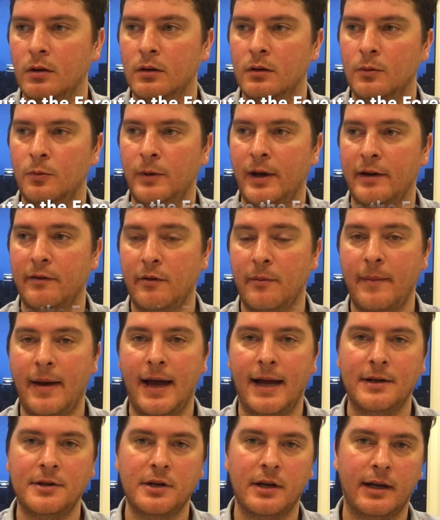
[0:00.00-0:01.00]
a
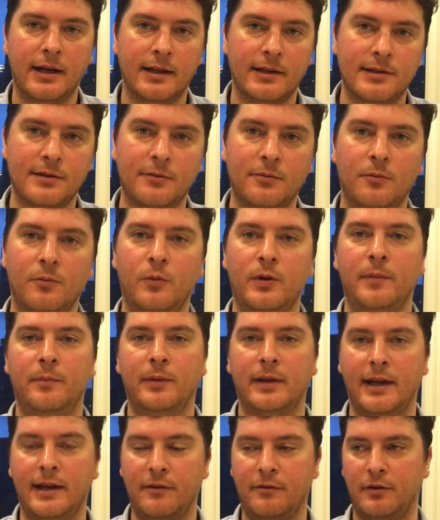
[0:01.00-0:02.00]
match against, we
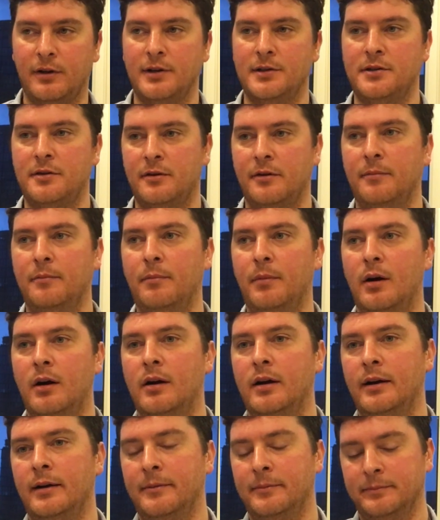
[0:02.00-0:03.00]
play for a certain
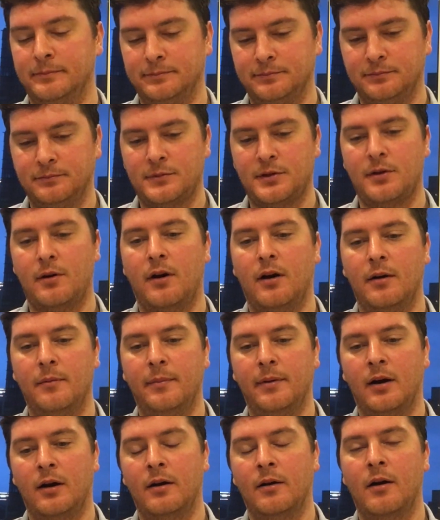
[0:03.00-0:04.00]
bar. So our
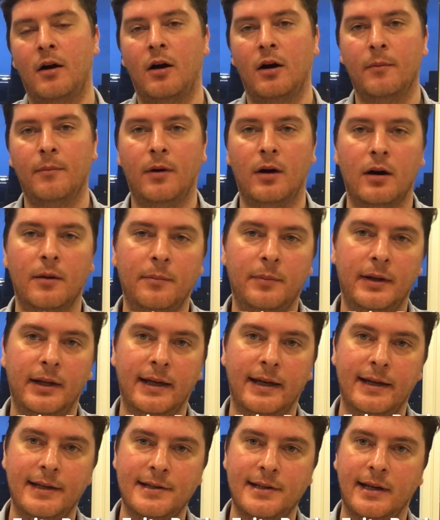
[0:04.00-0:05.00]
bar
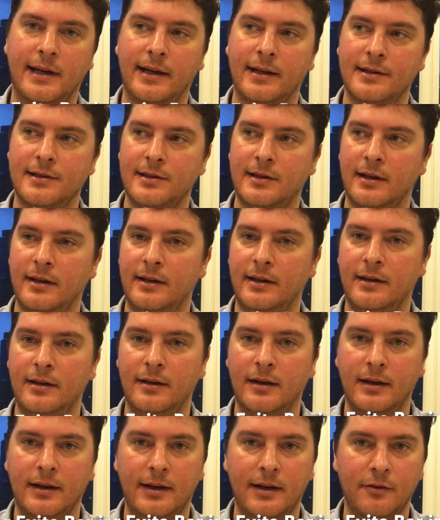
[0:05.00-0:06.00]
plays against
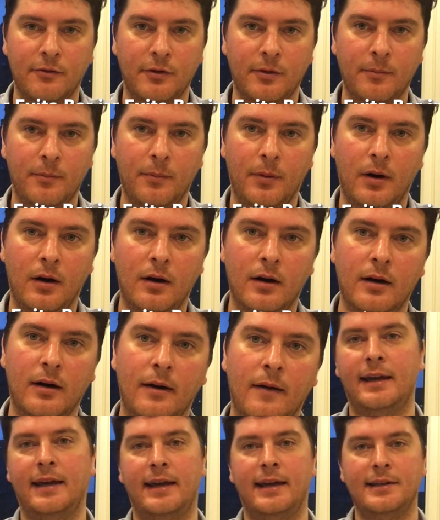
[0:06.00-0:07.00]
a different bar.
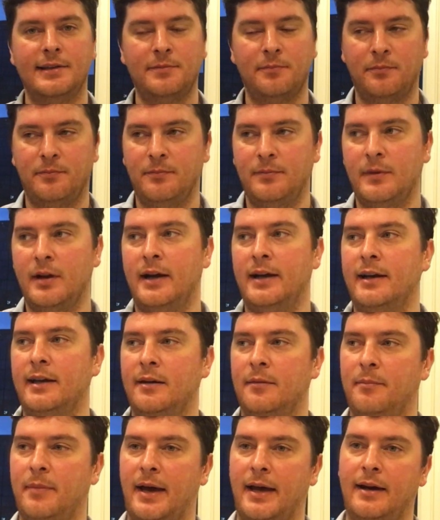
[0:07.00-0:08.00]
It gets kind of
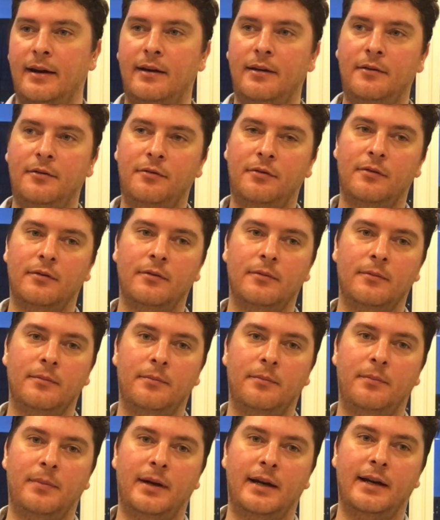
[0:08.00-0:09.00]
competitive,
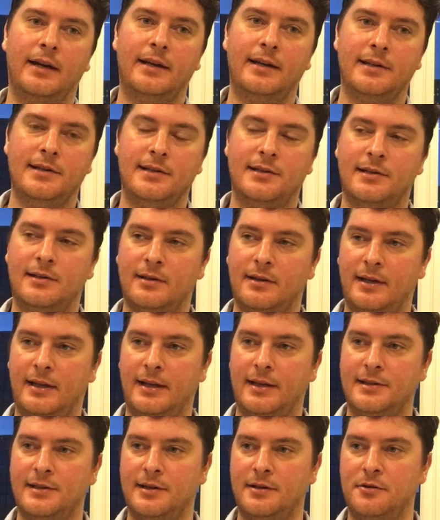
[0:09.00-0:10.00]
but it is
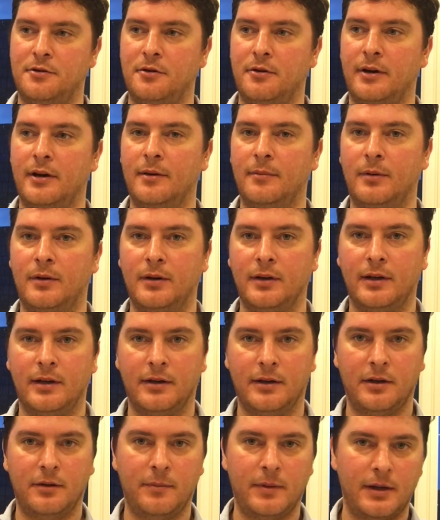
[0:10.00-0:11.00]
enjoyable. You know,
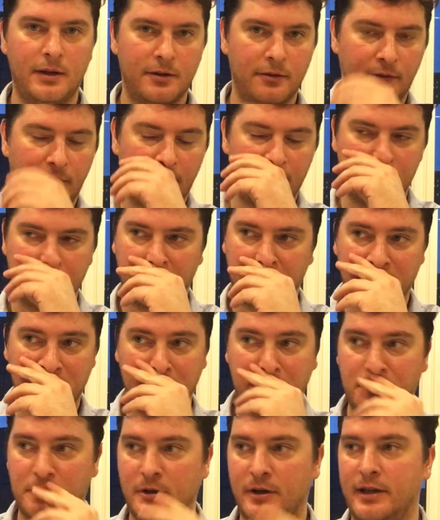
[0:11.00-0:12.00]
you meet your friends for some
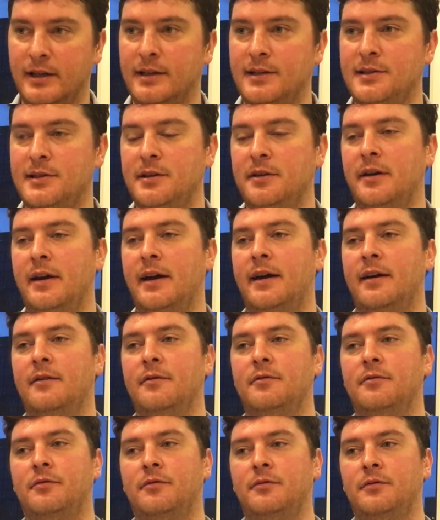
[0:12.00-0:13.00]
drinks, you
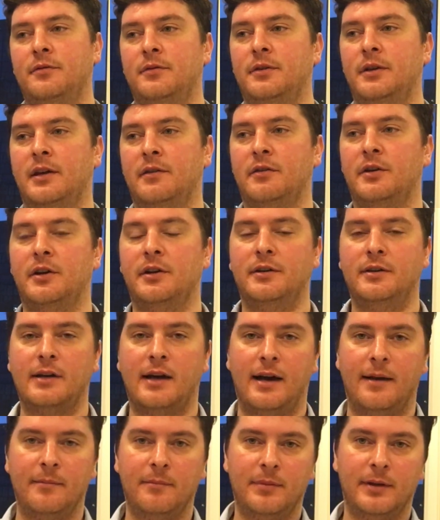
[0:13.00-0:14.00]
have a good
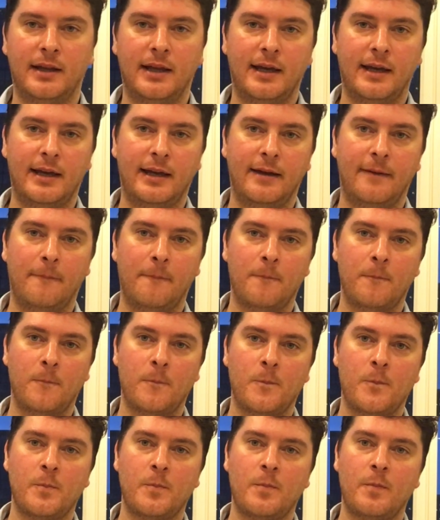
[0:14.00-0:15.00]
time playing,
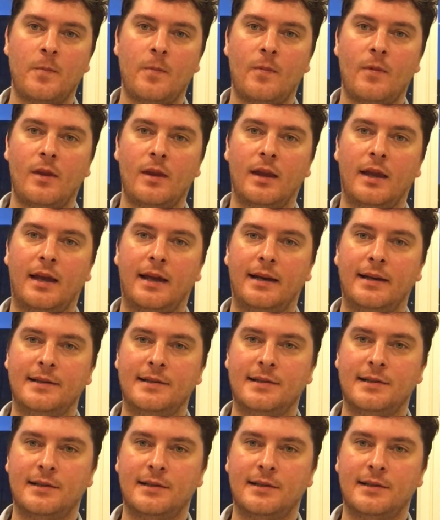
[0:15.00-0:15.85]
and it